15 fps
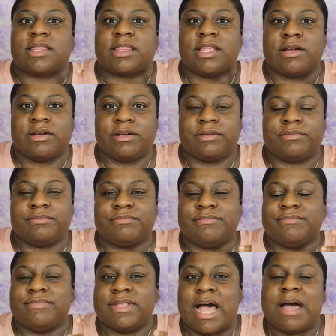they're
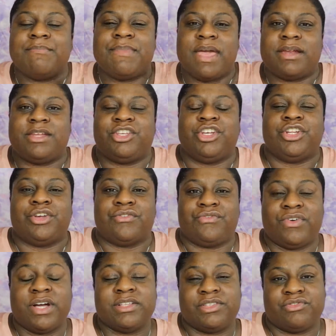not managing their
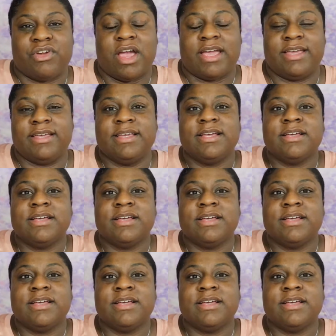funds right.